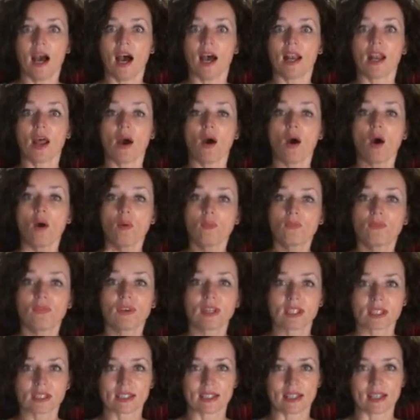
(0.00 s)
Now
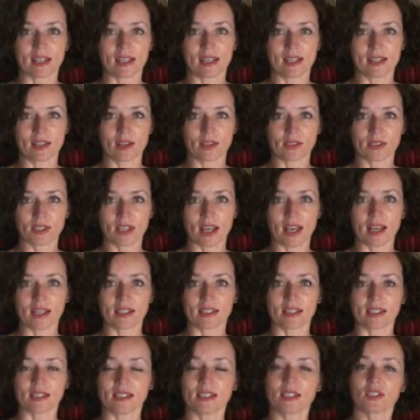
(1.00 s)
obviously in those
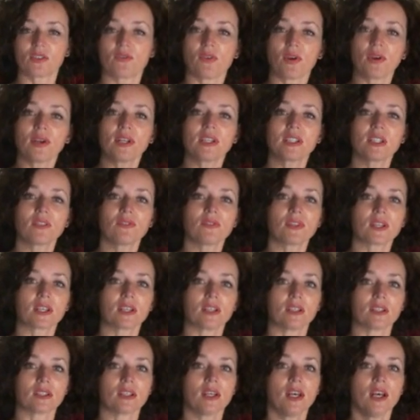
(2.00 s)
cases it's very
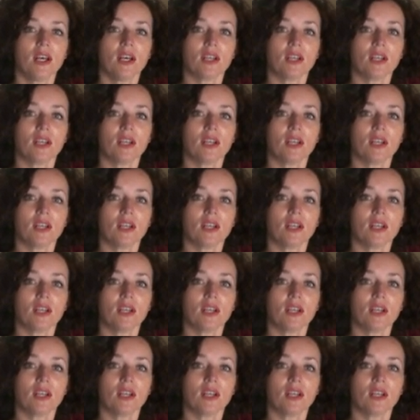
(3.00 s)
difficult